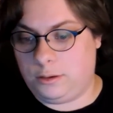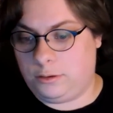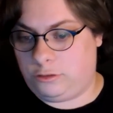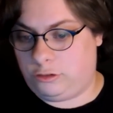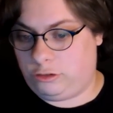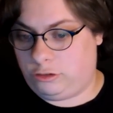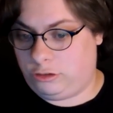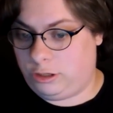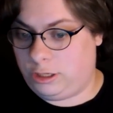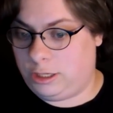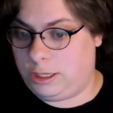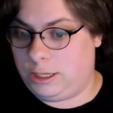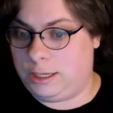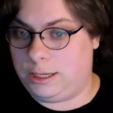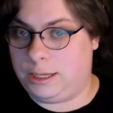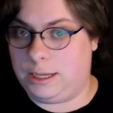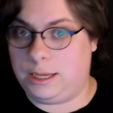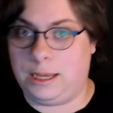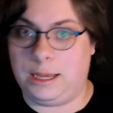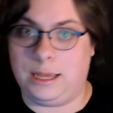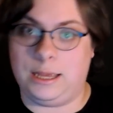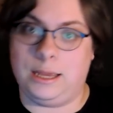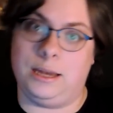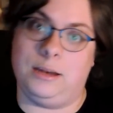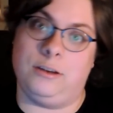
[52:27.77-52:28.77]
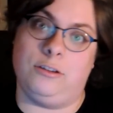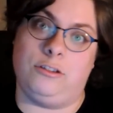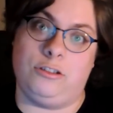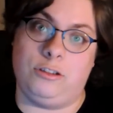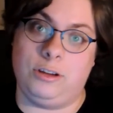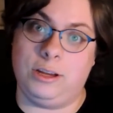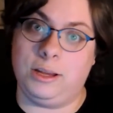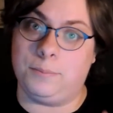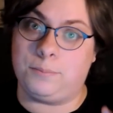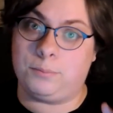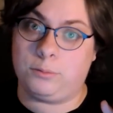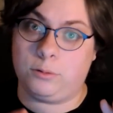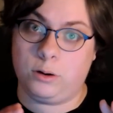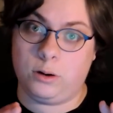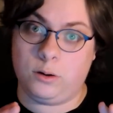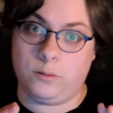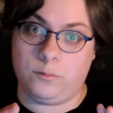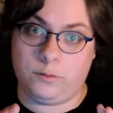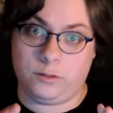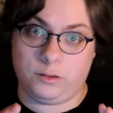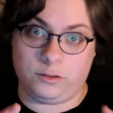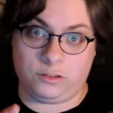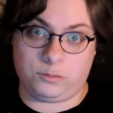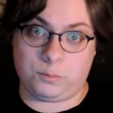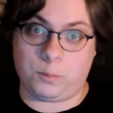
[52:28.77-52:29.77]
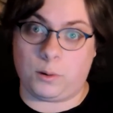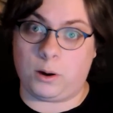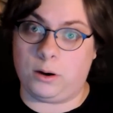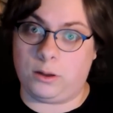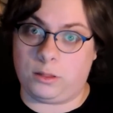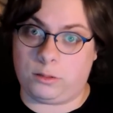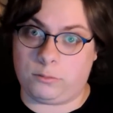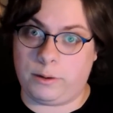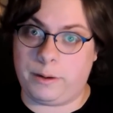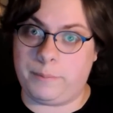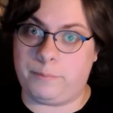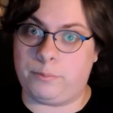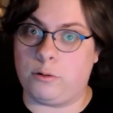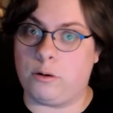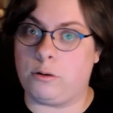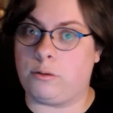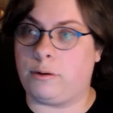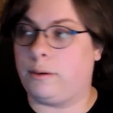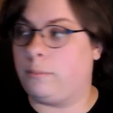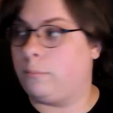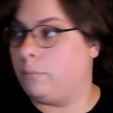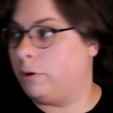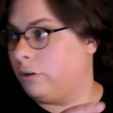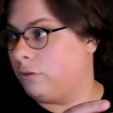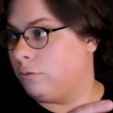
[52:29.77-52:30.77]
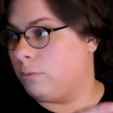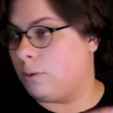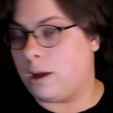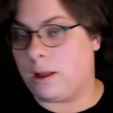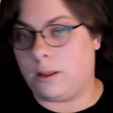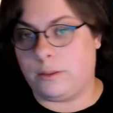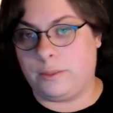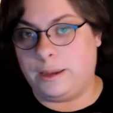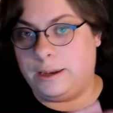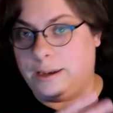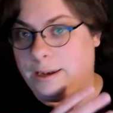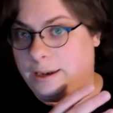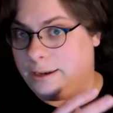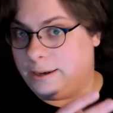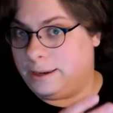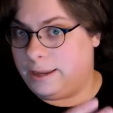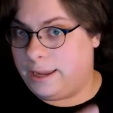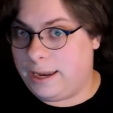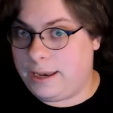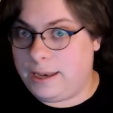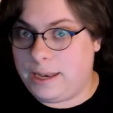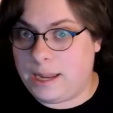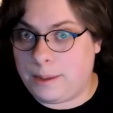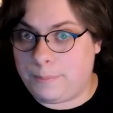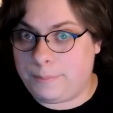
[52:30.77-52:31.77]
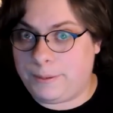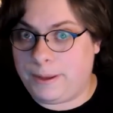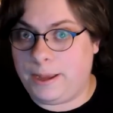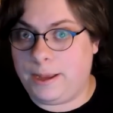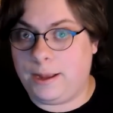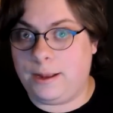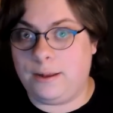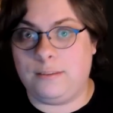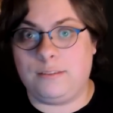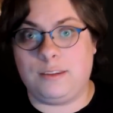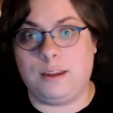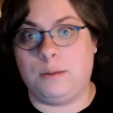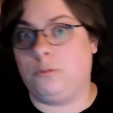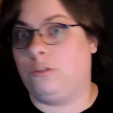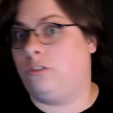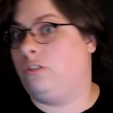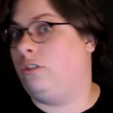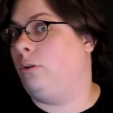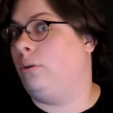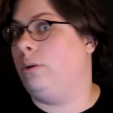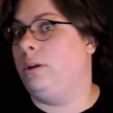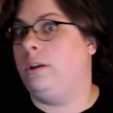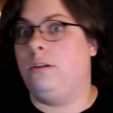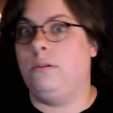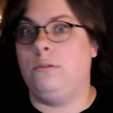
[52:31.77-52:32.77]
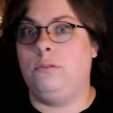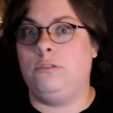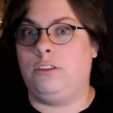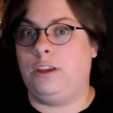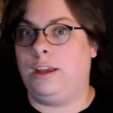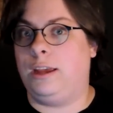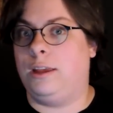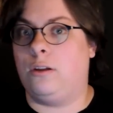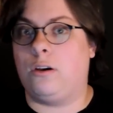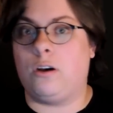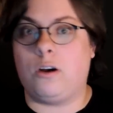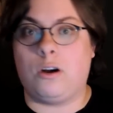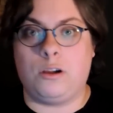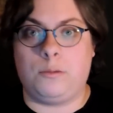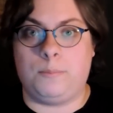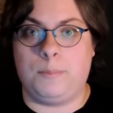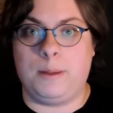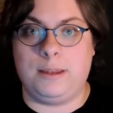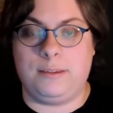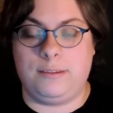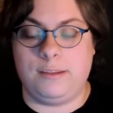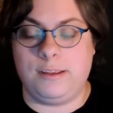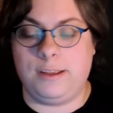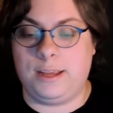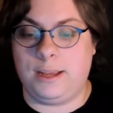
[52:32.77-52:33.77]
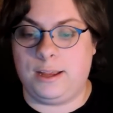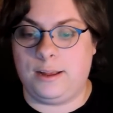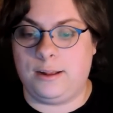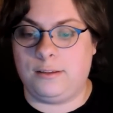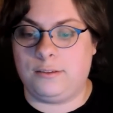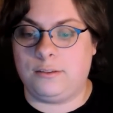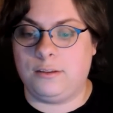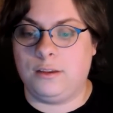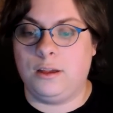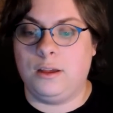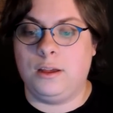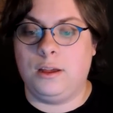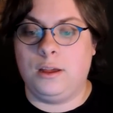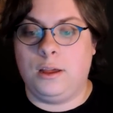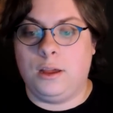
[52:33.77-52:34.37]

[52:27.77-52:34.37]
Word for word: She and she approved the Spartan 3 program, which while they didn't kidnap kids, they were still using and augmenting kids,